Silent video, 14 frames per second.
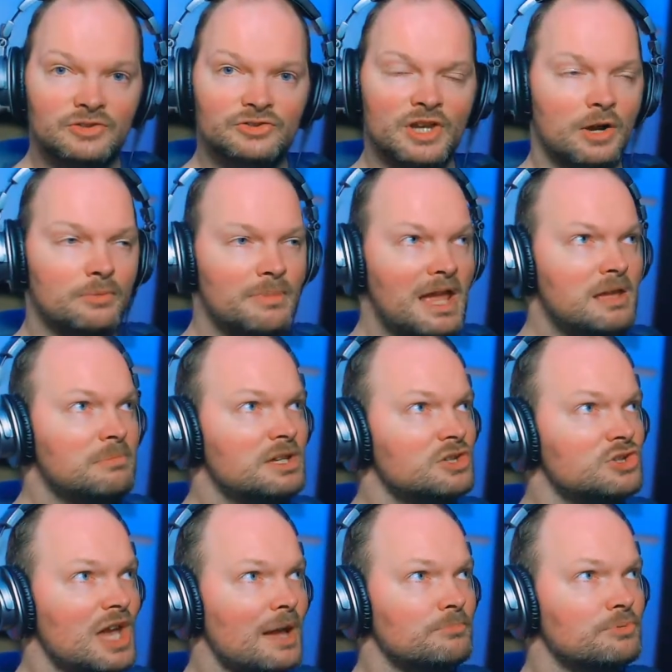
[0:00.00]
So maybe
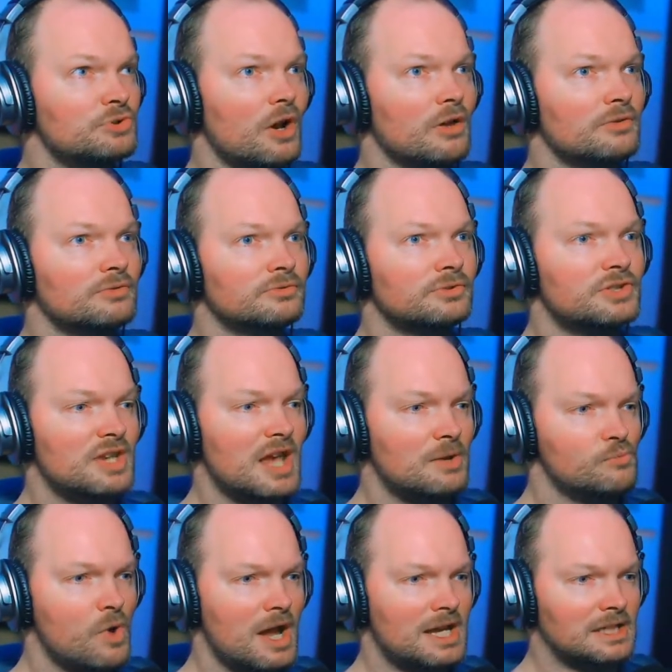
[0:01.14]
Shep's gone the
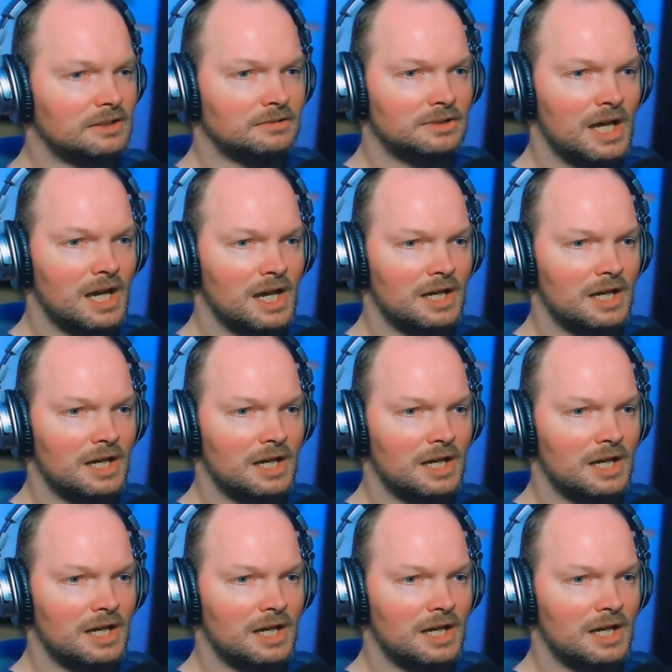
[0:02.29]
same way, uh,